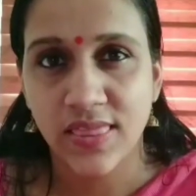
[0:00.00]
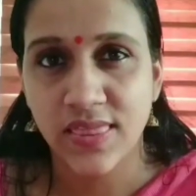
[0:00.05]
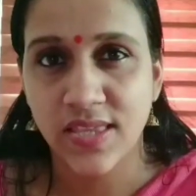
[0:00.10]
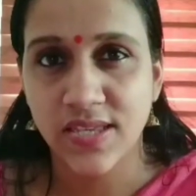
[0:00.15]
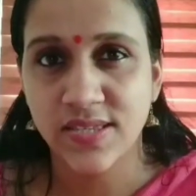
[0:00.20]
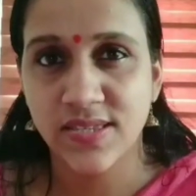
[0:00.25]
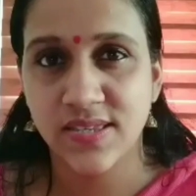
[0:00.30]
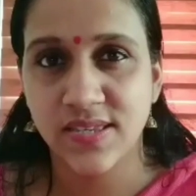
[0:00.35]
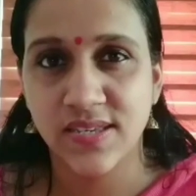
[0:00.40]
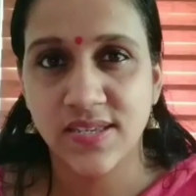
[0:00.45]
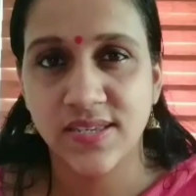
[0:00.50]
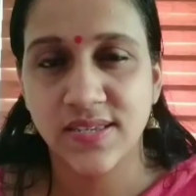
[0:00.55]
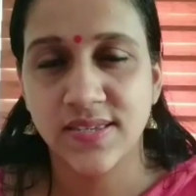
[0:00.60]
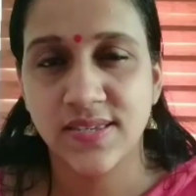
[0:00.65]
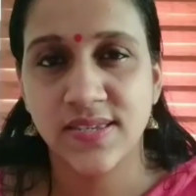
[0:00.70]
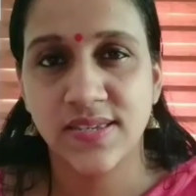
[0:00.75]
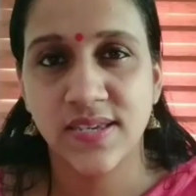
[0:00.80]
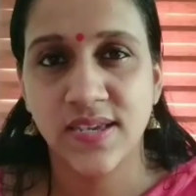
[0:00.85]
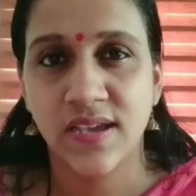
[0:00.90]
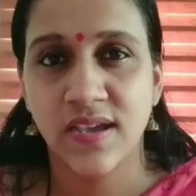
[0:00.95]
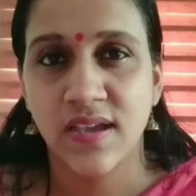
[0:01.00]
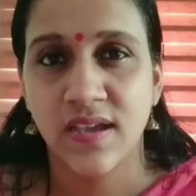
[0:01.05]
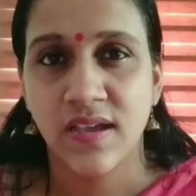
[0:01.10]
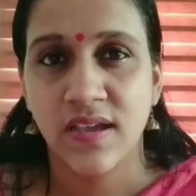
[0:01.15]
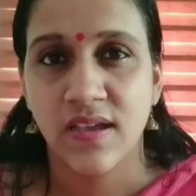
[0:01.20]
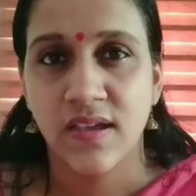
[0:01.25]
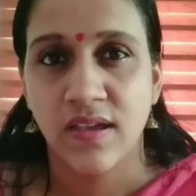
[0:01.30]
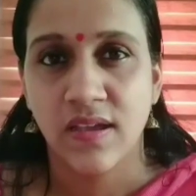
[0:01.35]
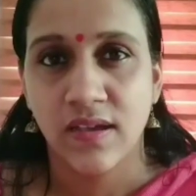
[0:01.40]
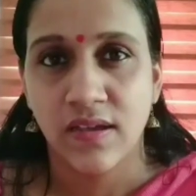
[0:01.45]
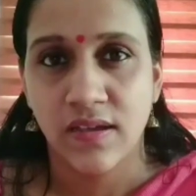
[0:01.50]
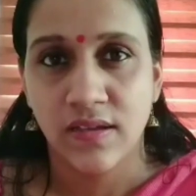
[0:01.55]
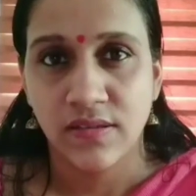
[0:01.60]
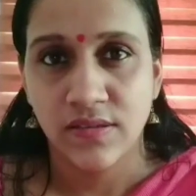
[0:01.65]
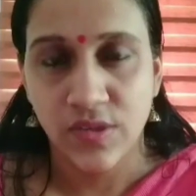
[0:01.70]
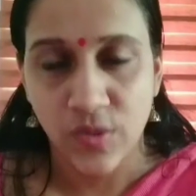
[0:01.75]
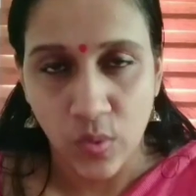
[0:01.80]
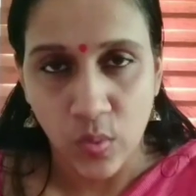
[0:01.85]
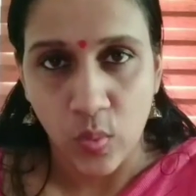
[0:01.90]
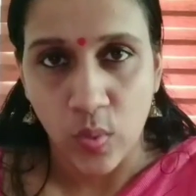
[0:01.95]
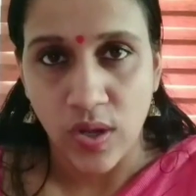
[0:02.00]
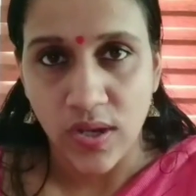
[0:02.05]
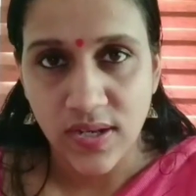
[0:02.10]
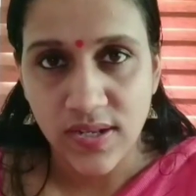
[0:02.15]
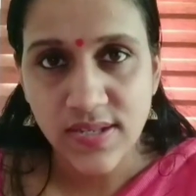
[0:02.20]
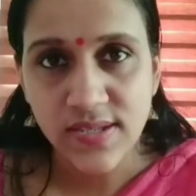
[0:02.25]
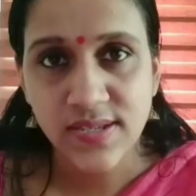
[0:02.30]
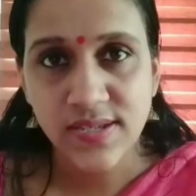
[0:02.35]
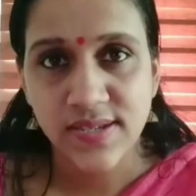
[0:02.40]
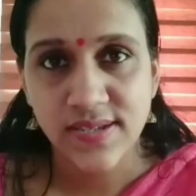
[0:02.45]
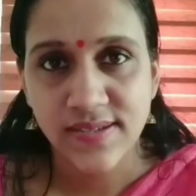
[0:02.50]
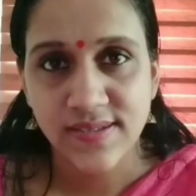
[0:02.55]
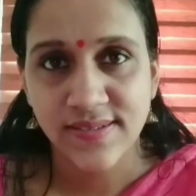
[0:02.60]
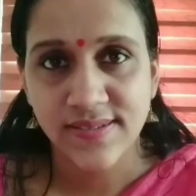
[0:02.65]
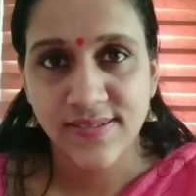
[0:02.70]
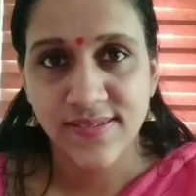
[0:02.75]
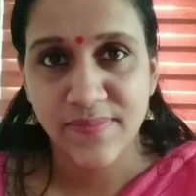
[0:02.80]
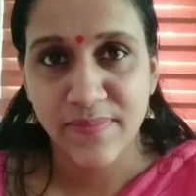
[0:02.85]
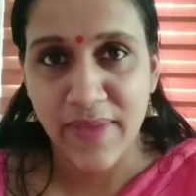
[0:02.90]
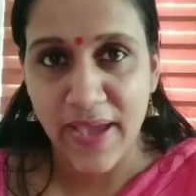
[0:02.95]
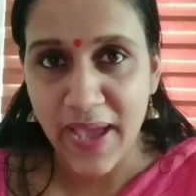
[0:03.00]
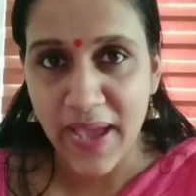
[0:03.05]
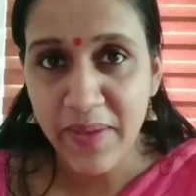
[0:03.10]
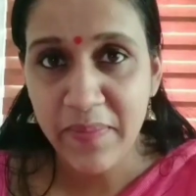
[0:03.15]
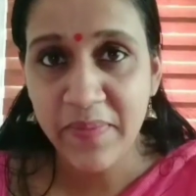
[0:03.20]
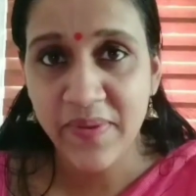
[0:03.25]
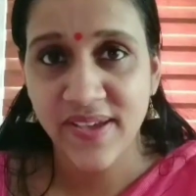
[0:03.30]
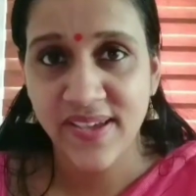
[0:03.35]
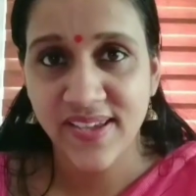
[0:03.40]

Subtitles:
this is the world map.